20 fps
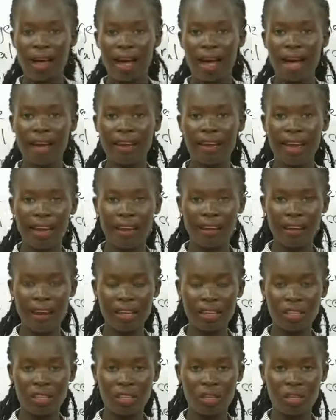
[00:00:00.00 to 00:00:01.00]
a
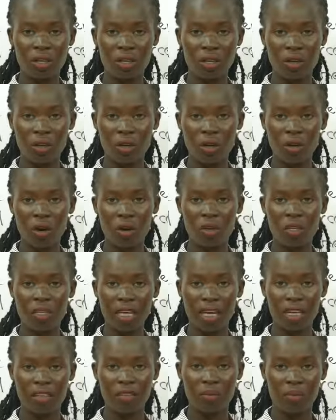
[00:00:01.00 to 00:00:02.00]
direct
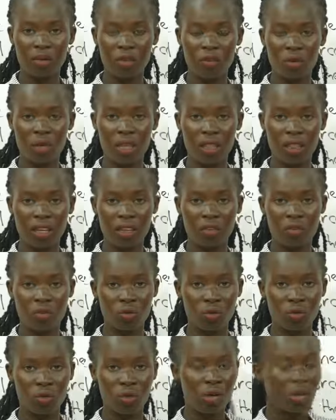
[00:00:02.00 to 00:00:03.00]
contact between the
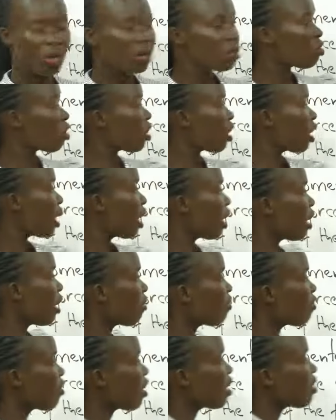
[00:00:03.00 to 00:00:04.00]
two. So
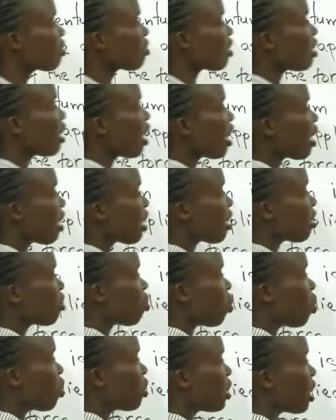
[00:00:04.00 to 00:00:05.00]
if there is a direct
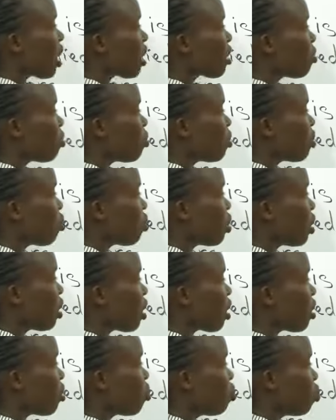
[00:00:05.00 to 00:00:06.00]
contact between
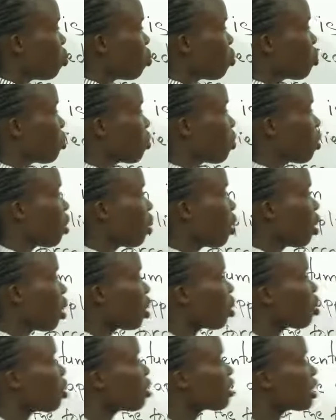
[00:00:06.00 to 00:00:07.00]
the two,
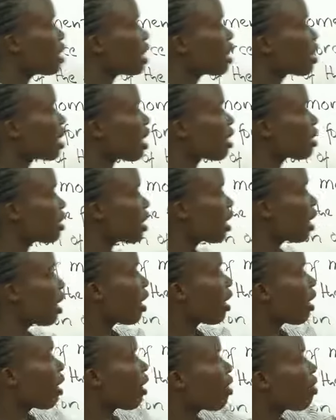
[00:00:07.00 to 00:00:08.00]
you'll see that
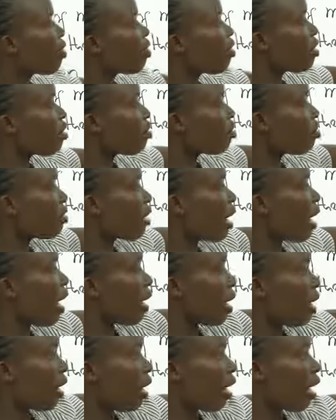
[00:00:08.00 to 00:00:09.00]
this
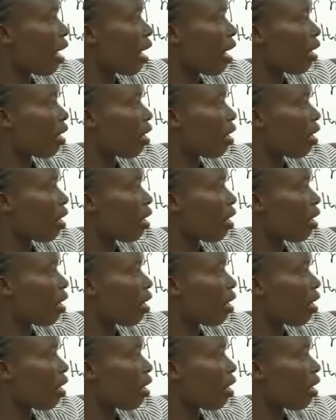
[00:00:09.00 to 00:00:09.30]
A here